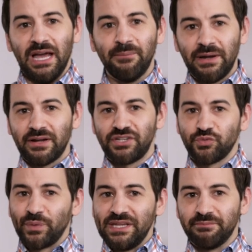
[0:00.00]
America just
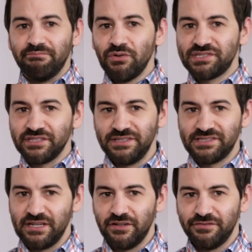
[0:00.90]
weaned most of
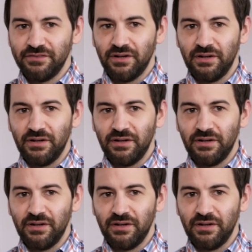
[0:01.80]
itself